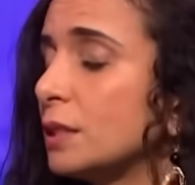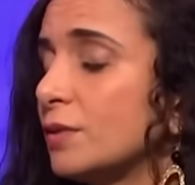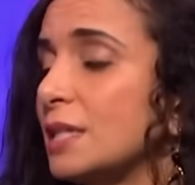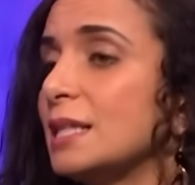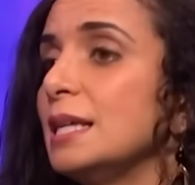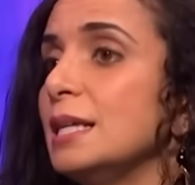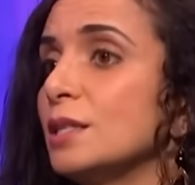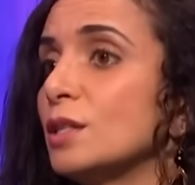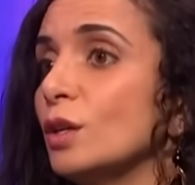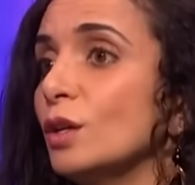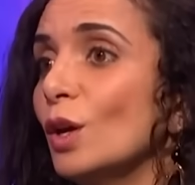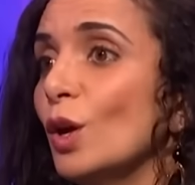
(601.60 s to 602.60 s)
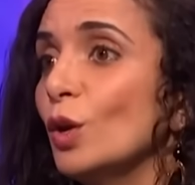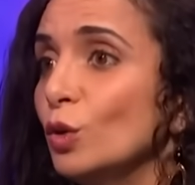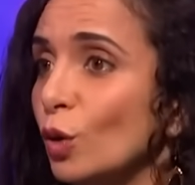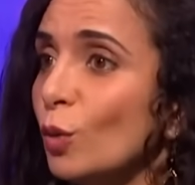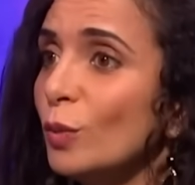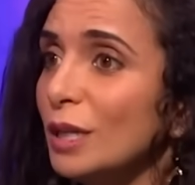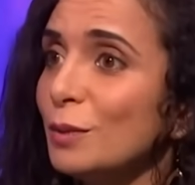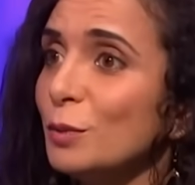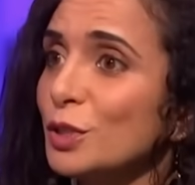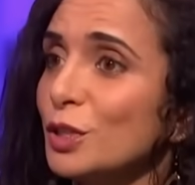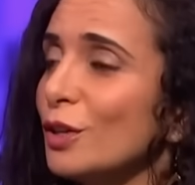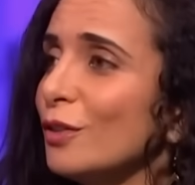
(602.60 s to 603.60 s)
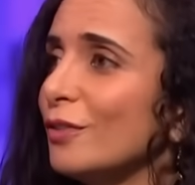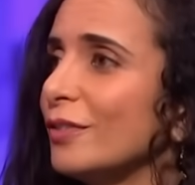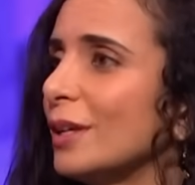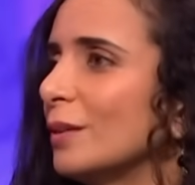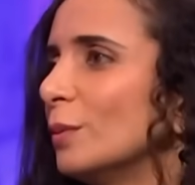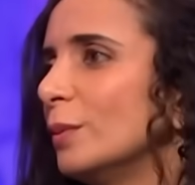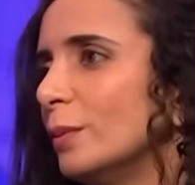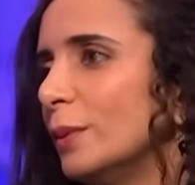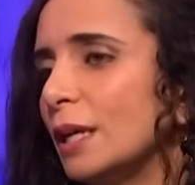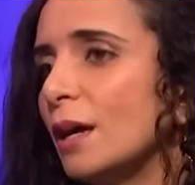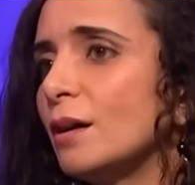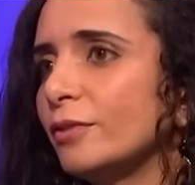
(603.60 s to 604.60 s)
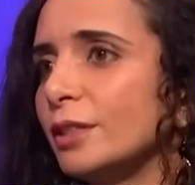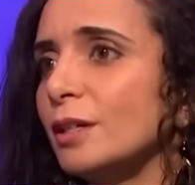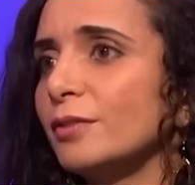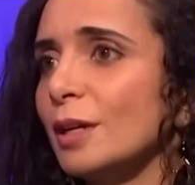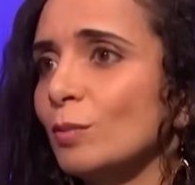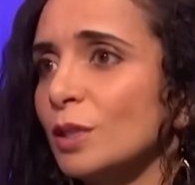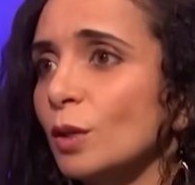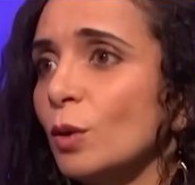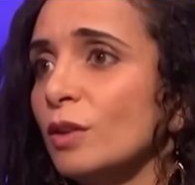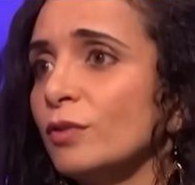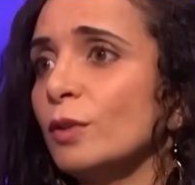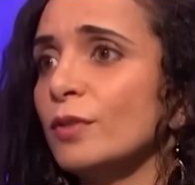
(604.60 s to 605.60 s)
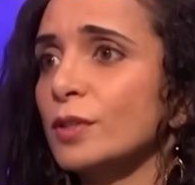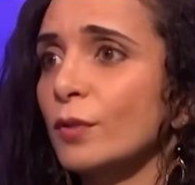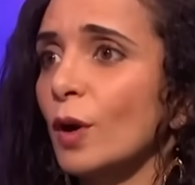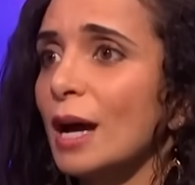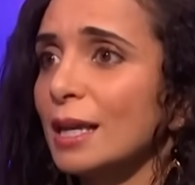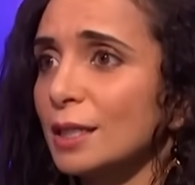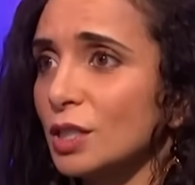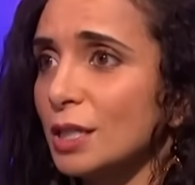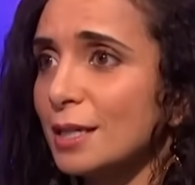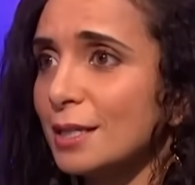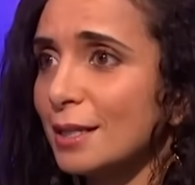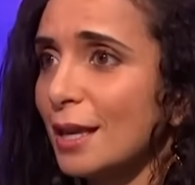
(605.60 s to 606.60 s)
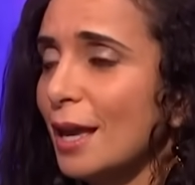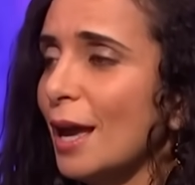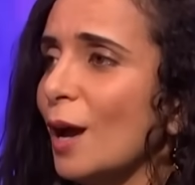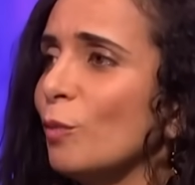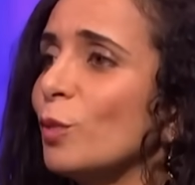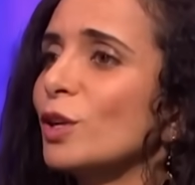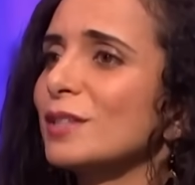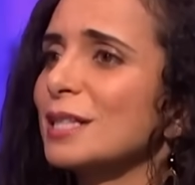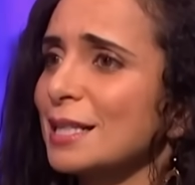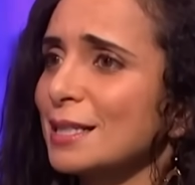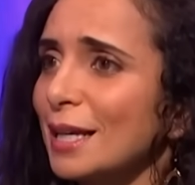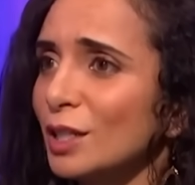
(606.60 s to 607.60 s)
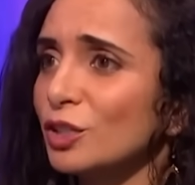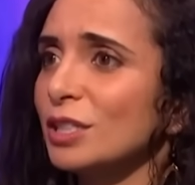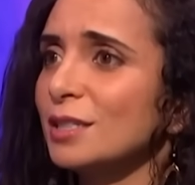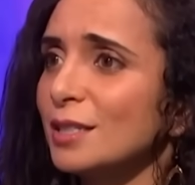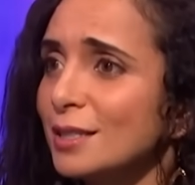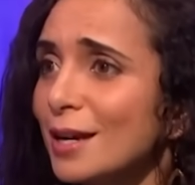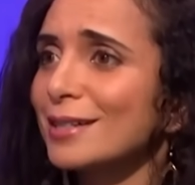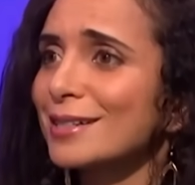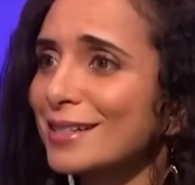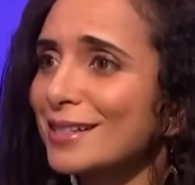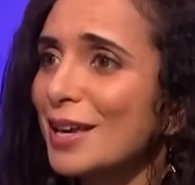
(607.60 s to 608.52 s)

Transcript: of disease that normally would have you know, we laugh in our family that quite a few of us have got allergies and one of us has an allergy to dust